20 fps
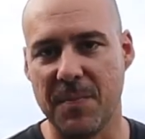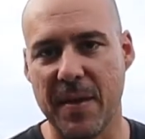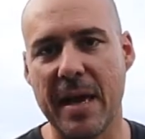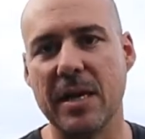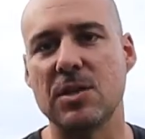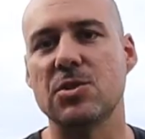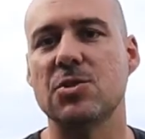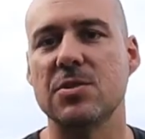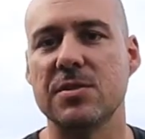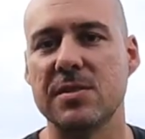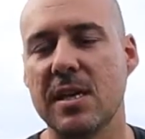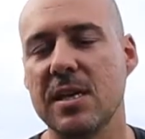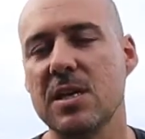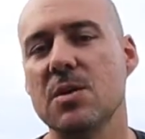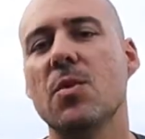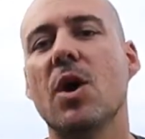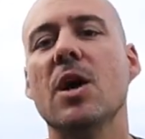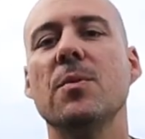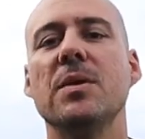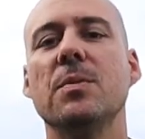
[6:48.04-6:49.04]
extras that you
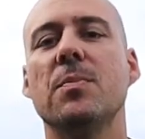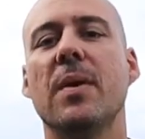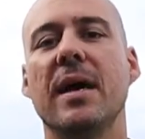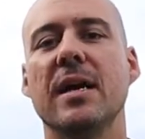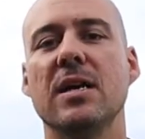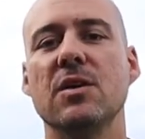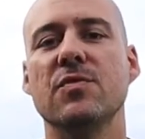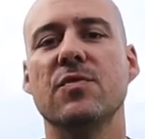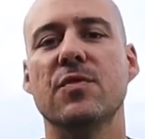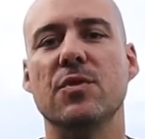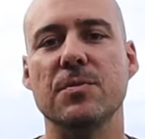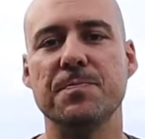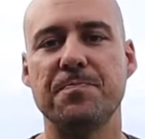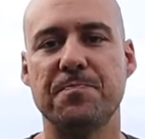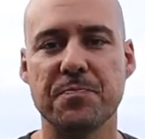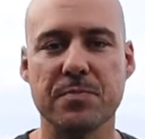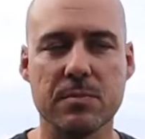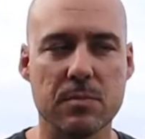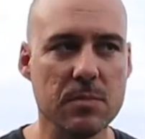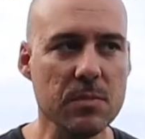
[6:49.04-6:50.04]
might be paying for.
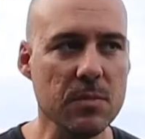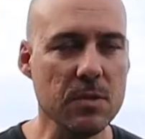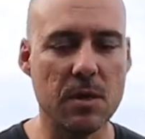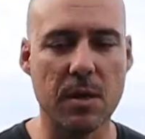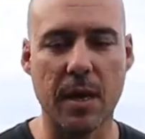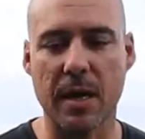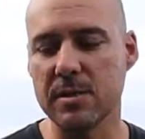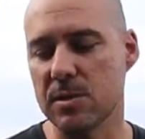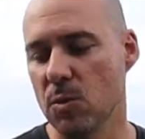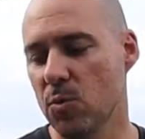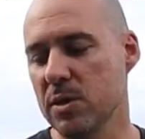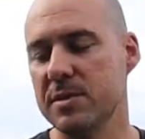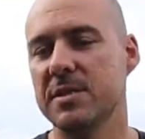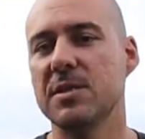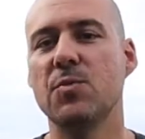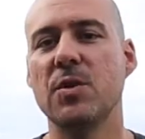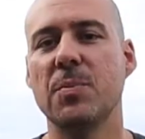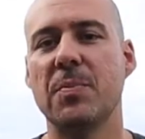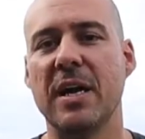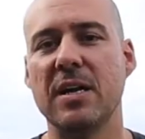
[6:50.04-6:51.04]
Okay, so what
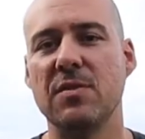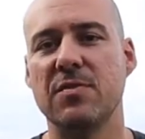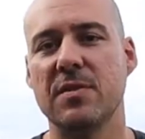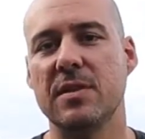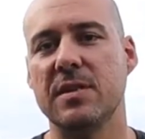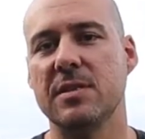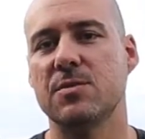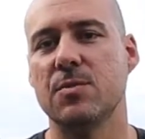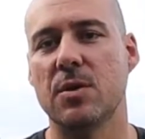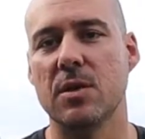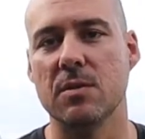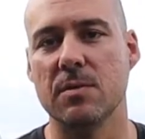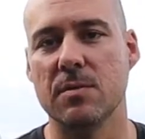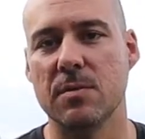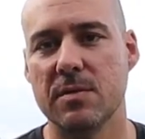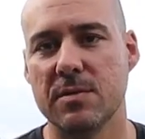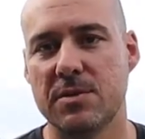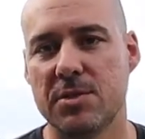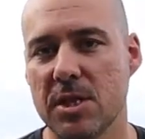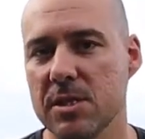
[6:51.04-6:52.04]
did we pay for this? Well,
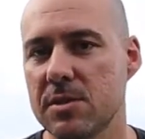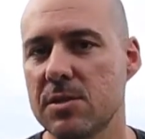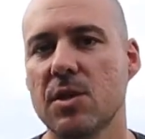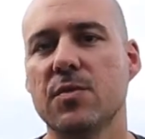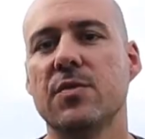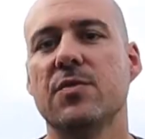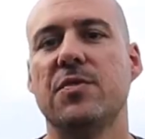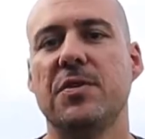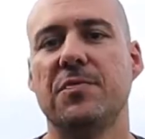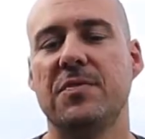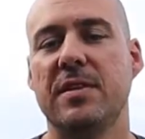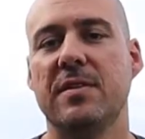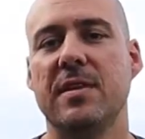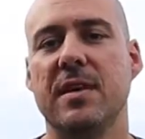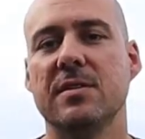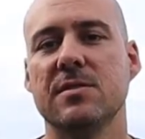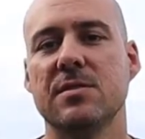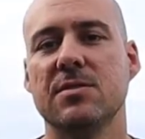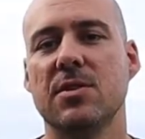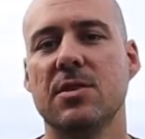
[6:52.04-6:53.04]
just over
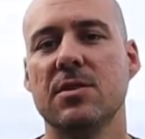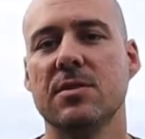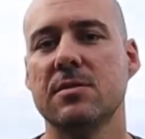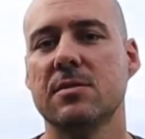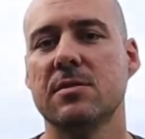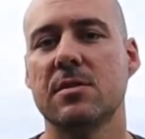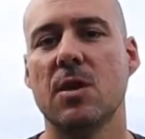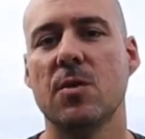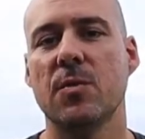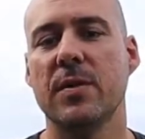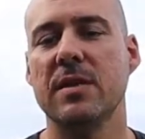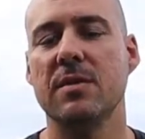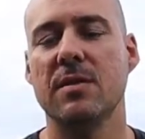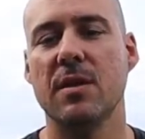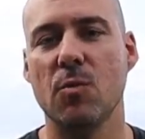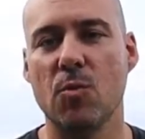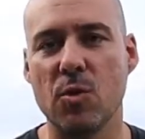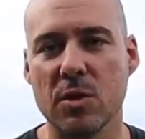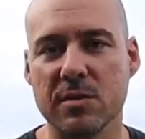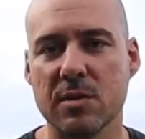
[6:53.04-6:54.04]
$50,000, so
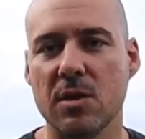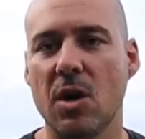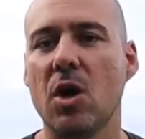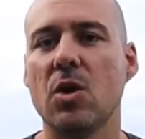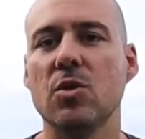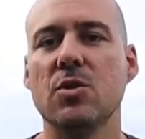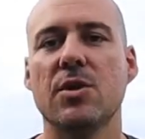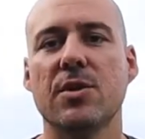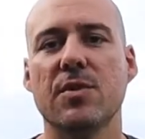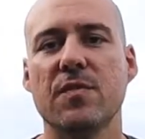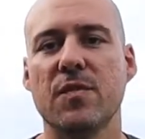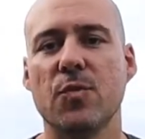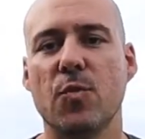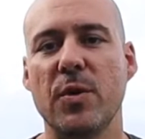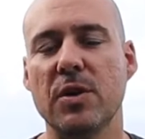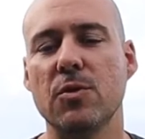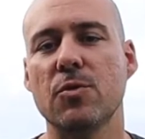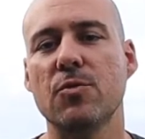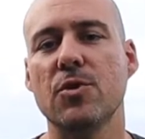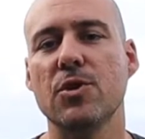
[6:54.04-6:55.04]
there wasn't a whole lot of
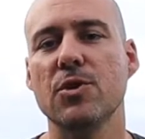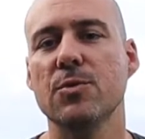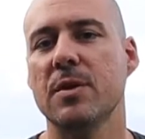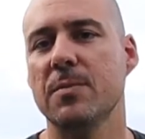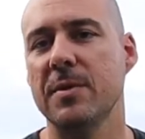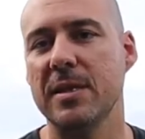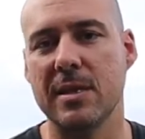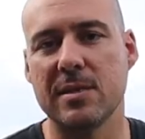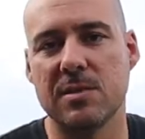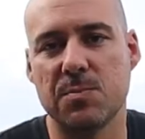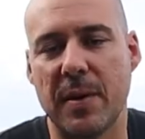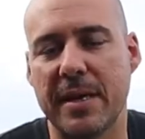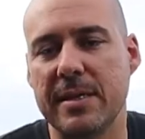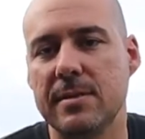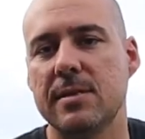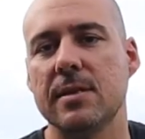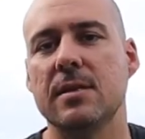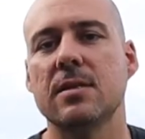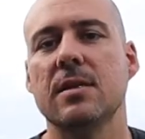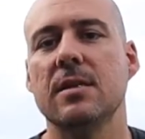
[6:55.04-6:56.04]
wiggle room. I mean, that's
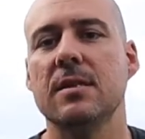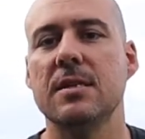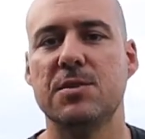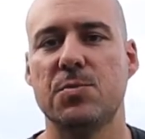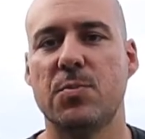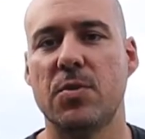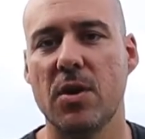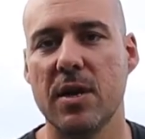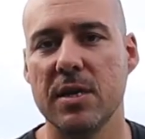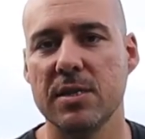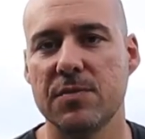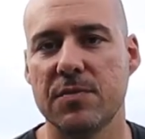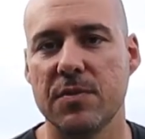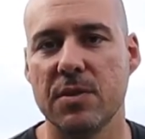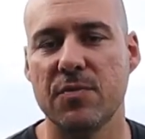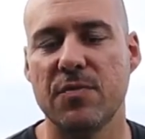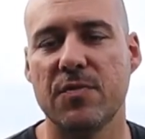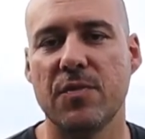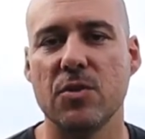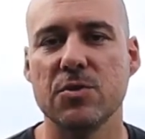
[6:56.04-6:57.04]
basically list price for
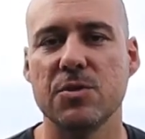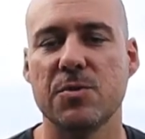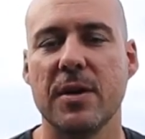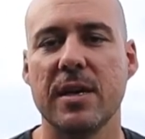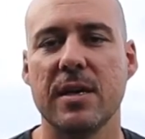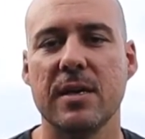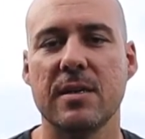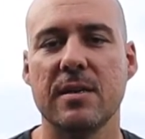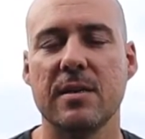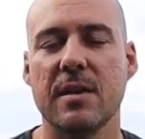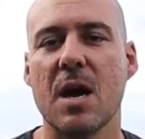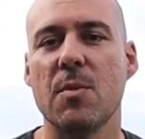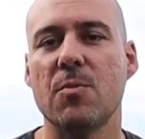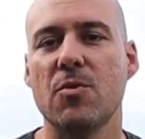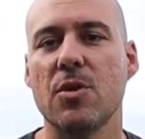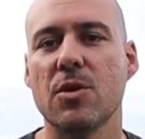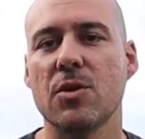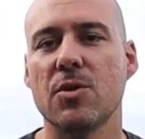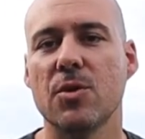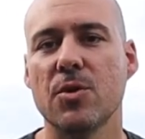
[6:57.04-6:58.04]
the Volkswagen
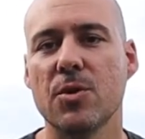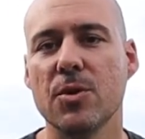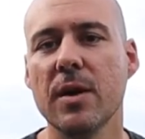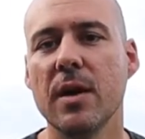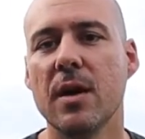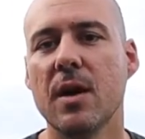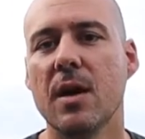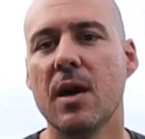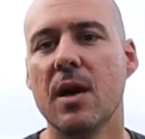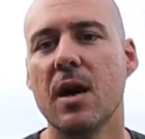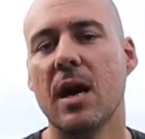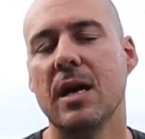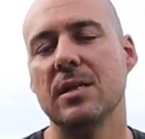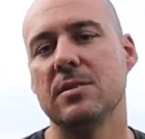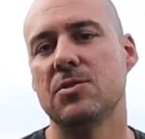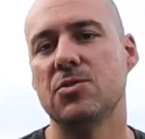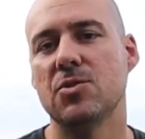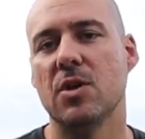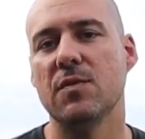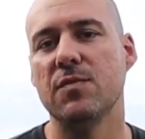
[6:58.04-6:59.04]
Amarok Core. Had
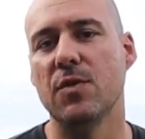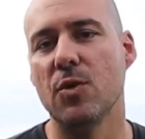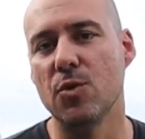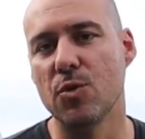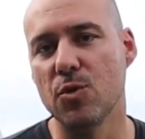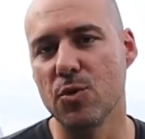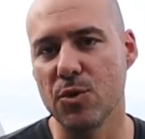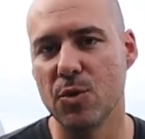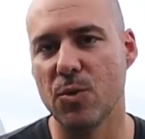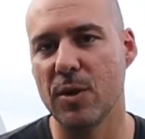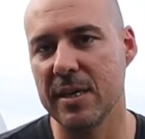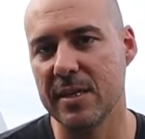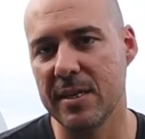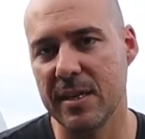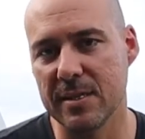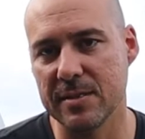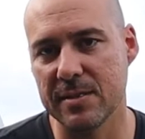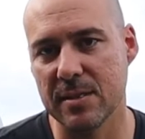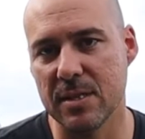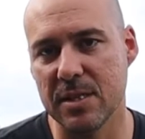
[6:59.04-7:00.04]
to drive all the way
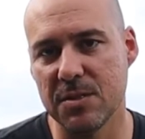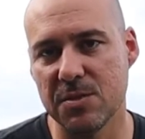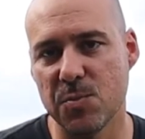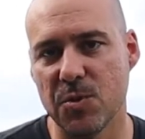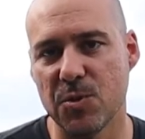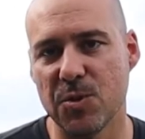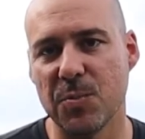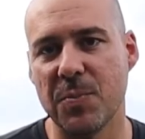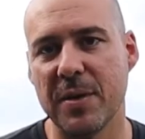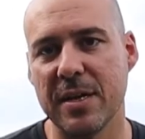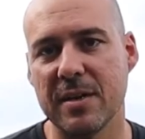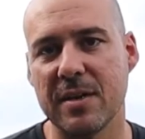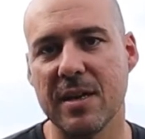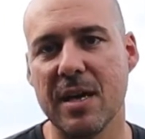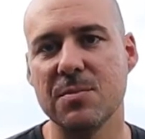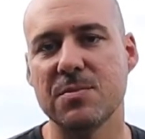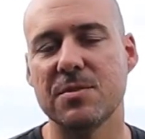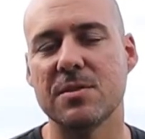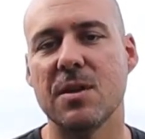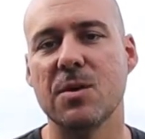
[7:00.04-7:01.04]
down to Lismore to pick it
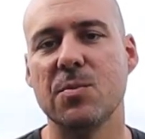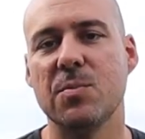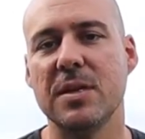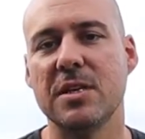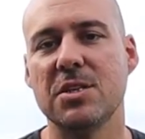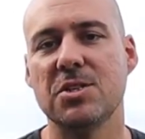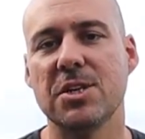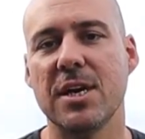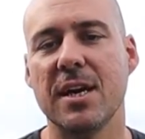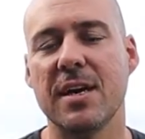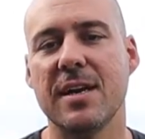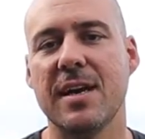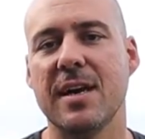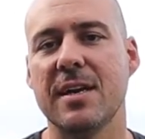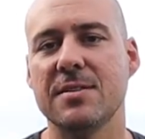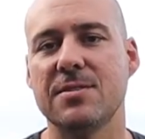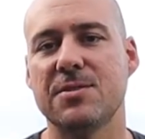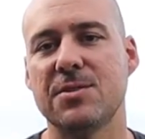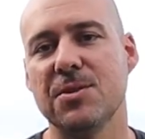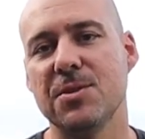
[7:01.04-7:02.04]
up, so a big shout
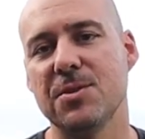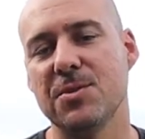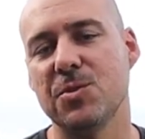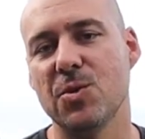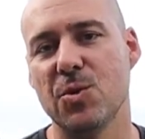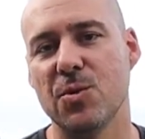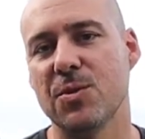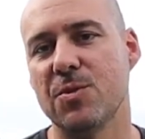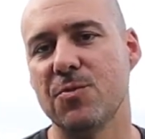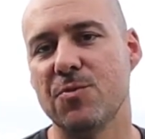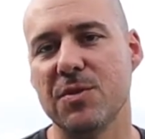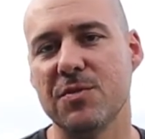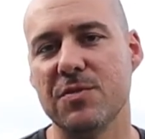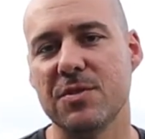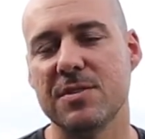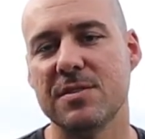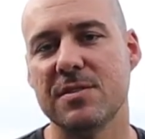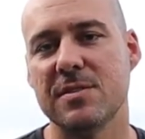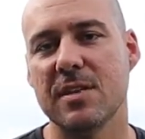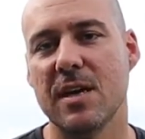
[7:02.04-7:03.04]
out to Northern
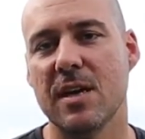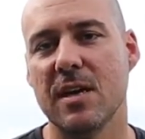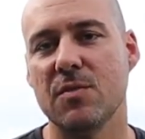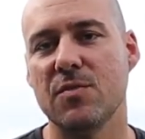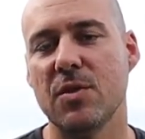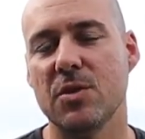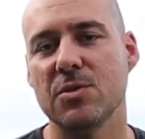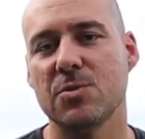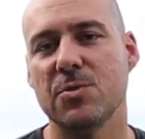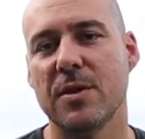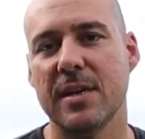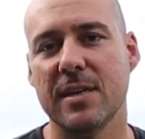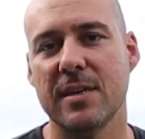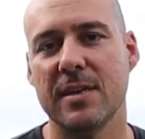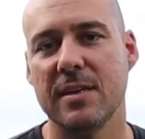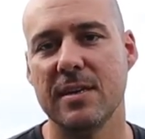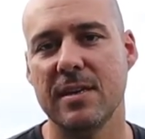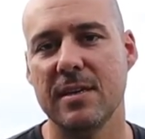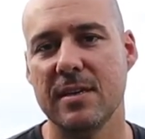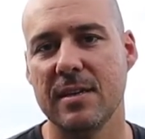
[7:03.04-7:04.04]
Rivers
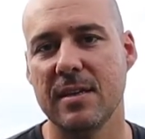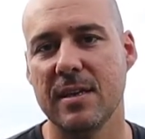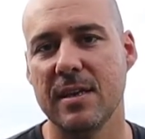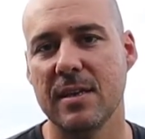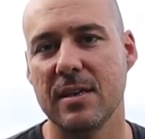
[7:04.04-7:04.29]
Volkswagen in